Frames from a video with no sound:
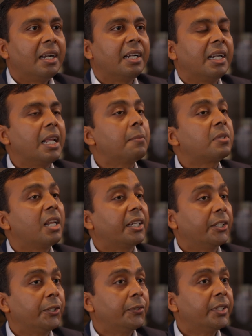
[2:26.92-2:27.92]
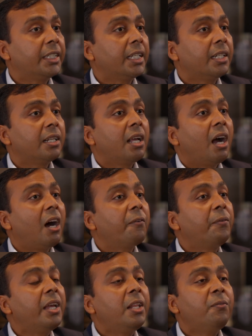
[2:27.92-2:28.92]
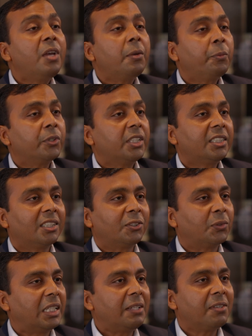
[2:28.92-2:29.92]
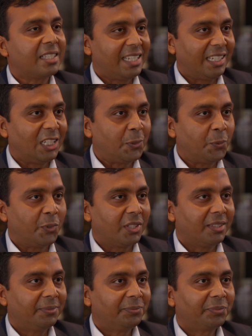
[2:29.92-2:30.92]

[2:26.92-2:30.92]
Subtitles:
Names like Nutrien are very well positioned to give us that exposure.